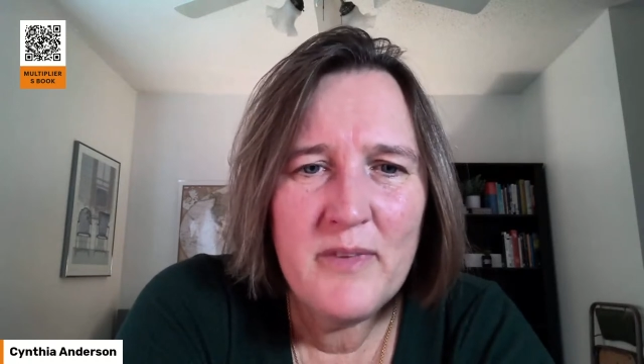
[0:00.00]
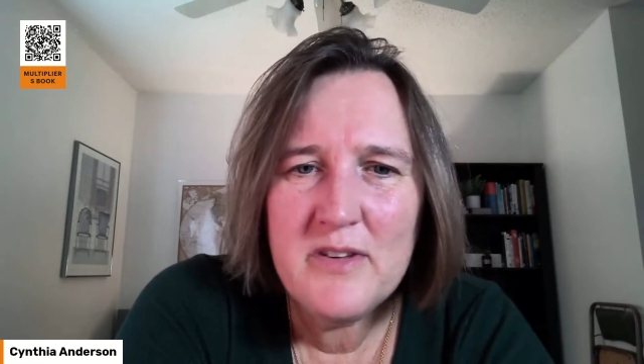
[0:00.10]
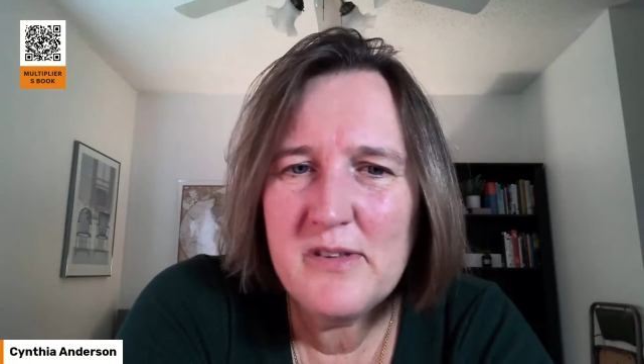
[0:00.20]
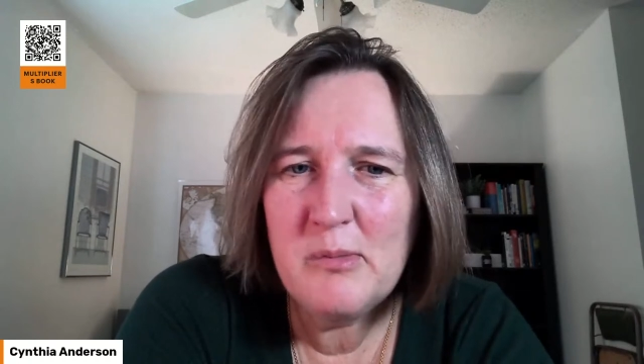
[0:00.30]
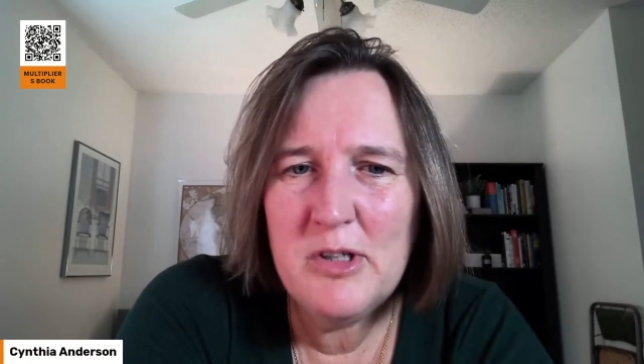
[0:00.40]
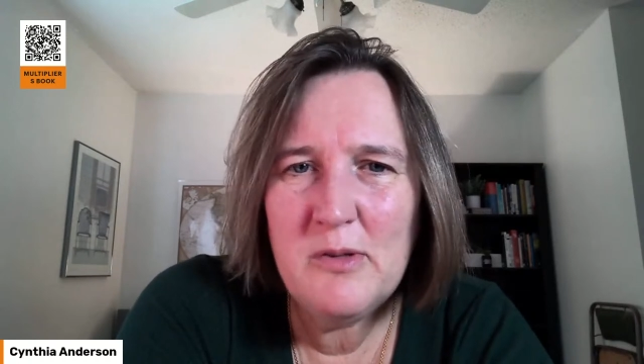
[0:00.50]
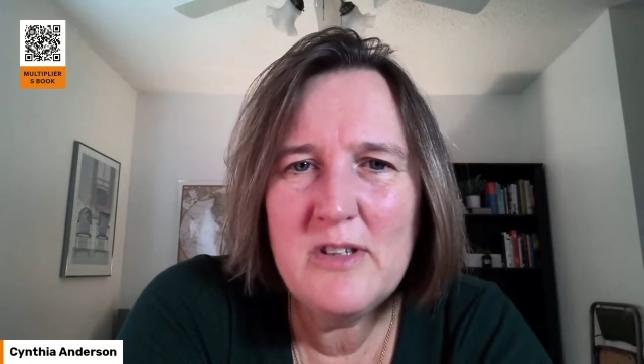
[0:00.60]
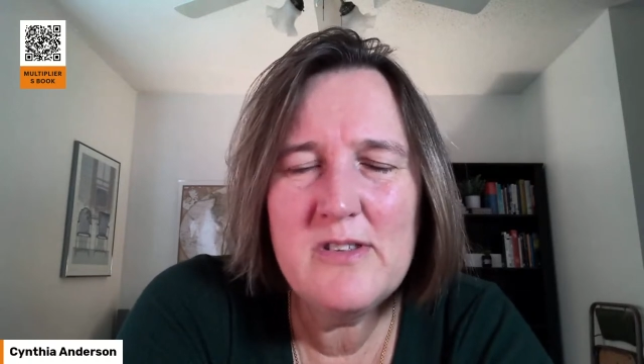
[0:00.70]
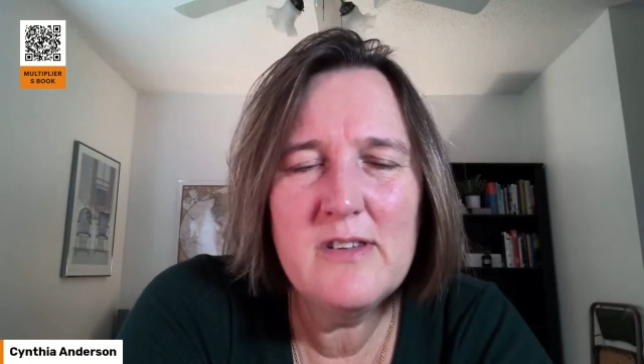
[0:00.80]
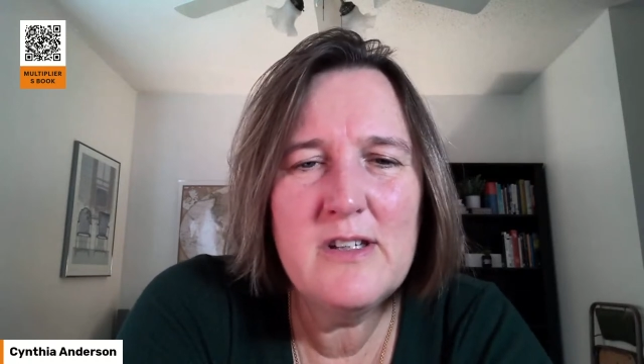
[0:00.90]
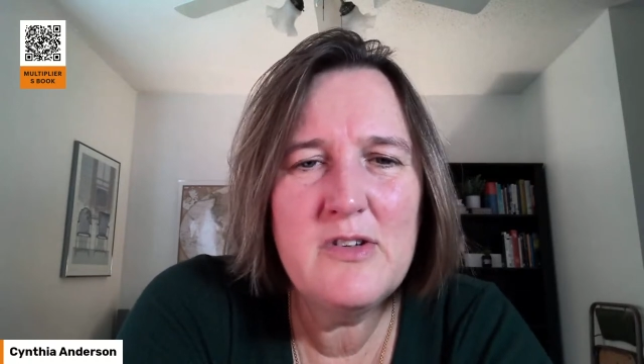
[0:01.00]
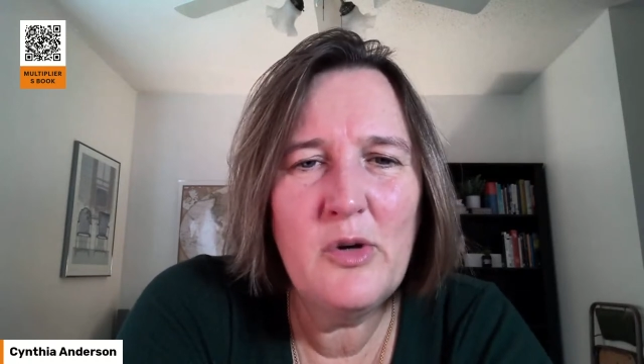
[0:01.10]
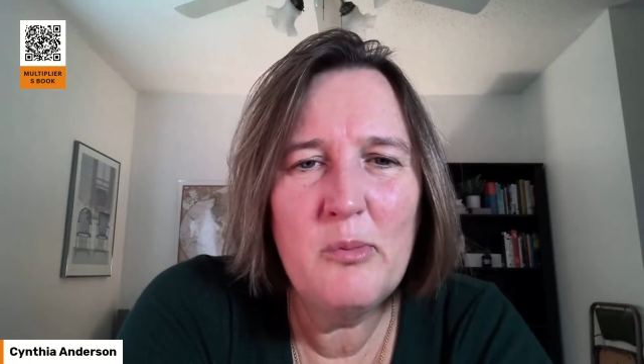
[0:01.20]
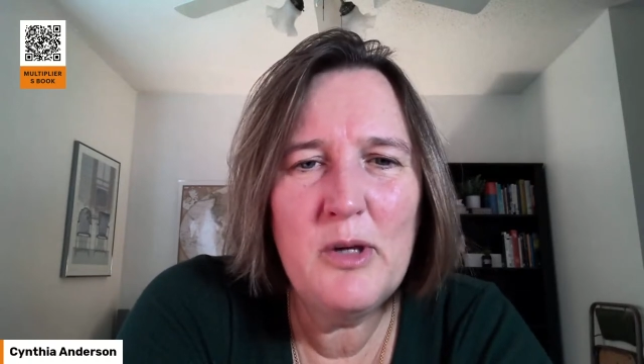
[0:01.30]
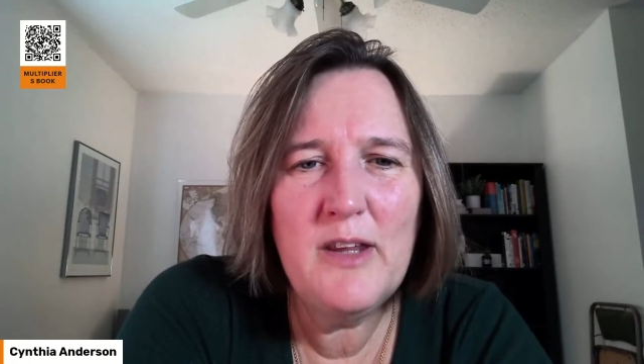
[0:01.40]
Someone recently
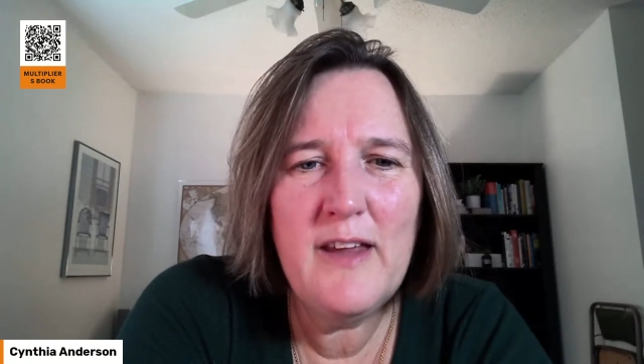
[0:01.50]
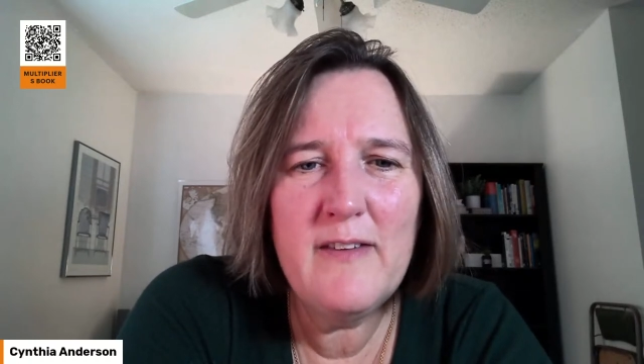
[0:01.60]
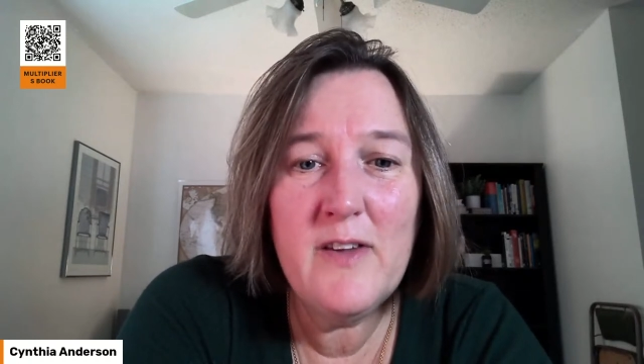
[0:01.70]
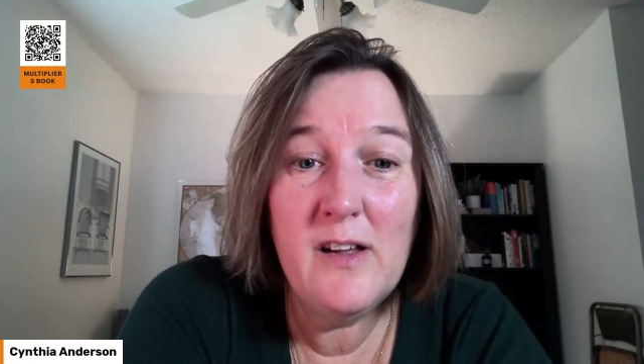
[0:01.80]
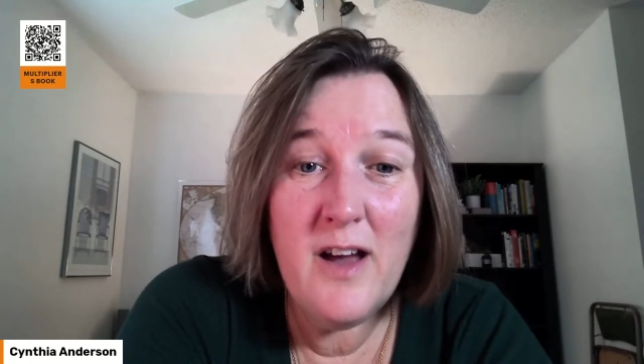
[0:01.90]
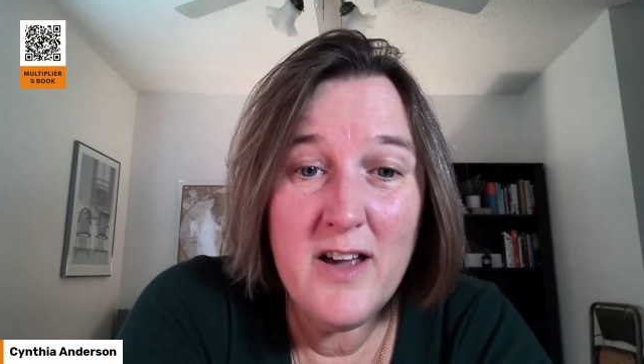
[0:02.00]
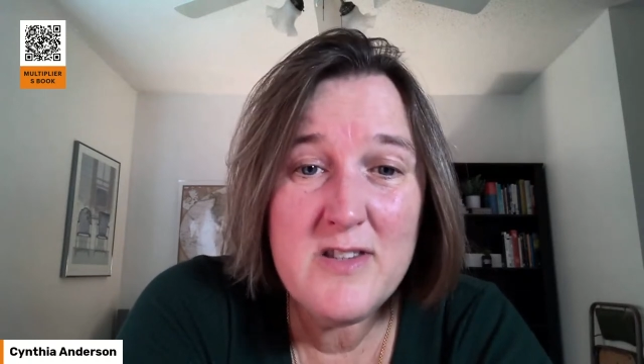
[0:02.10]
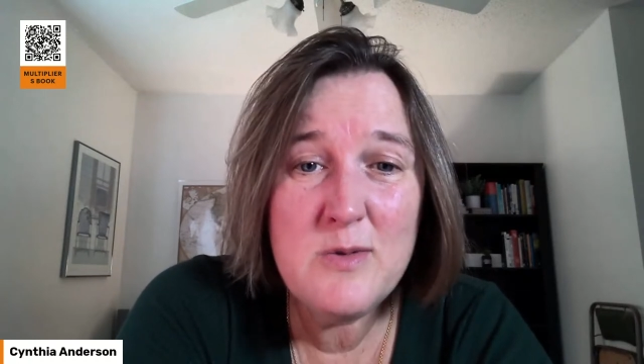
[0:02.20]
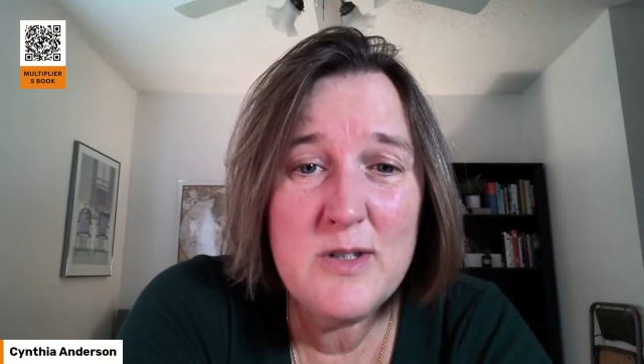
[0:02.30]
told me that the lost